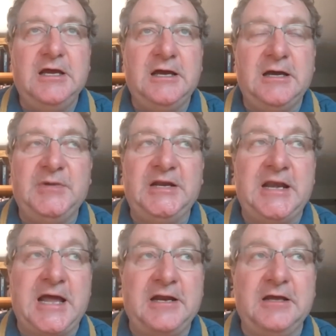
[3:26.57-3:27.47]
and
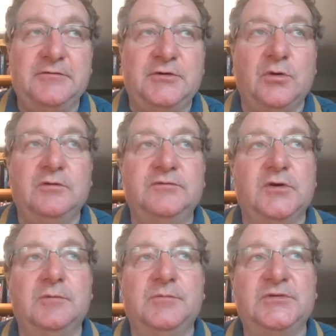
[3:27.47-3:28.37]
not have
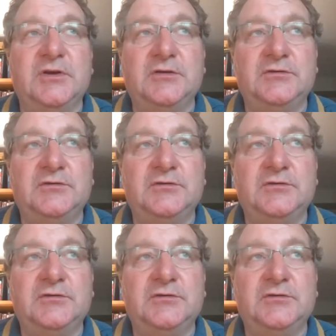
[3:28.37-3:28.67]
coliforms.